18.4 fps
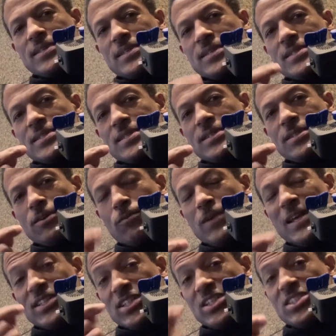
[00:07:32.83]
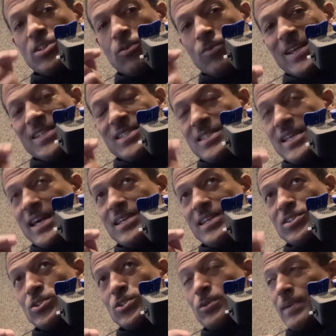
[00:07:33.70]
just the right
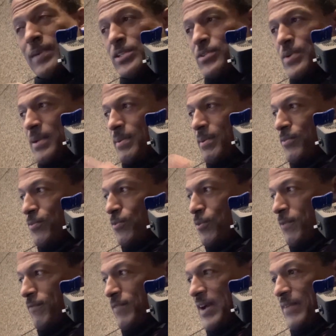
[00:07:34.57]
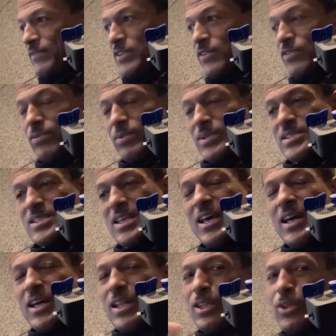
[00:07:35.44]
size tube. I tried about 4 or 5 different ones.
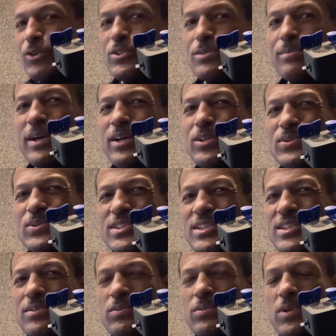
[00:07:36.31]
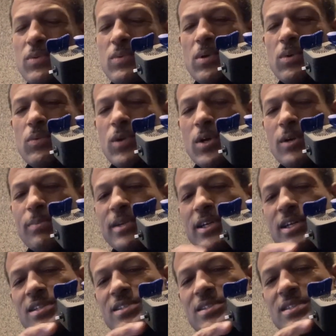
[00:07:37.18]
Lotion bottles generally won't work
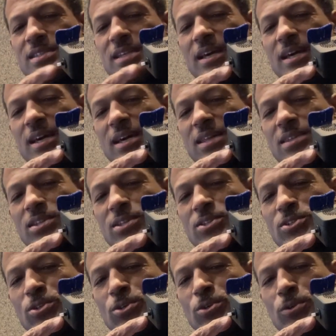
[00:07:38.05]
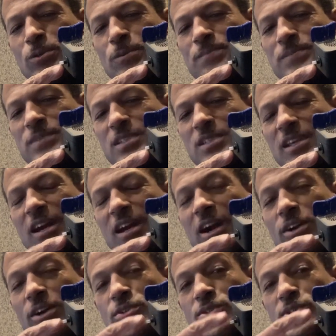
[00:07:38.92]
because the tubes
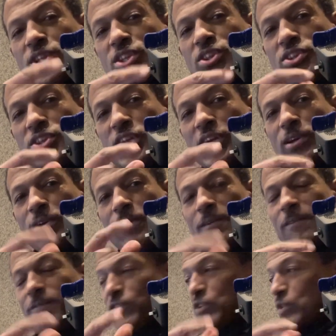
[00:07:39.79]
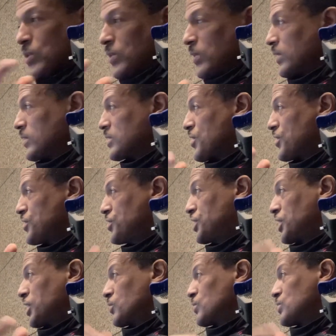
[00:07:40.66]
are usually thicker for
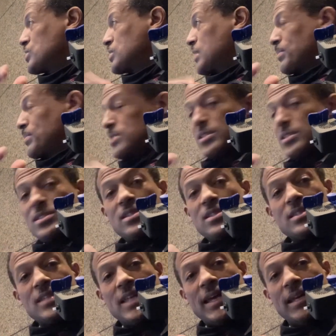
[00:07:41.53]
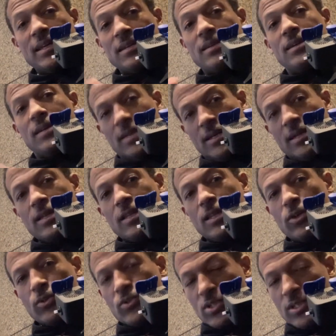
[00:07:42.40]
thicker substances like
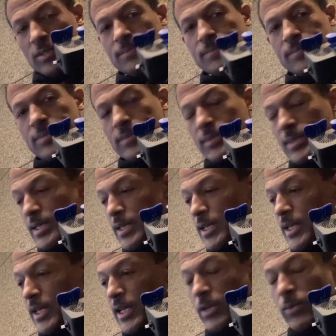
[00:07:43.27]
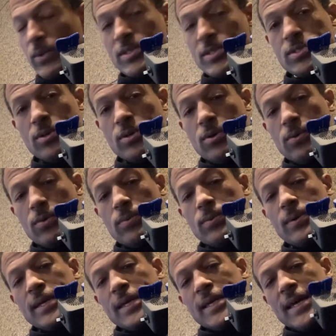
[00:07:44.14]
lotion. Anyway,
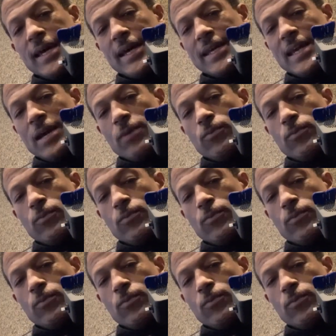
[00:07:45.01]
so I got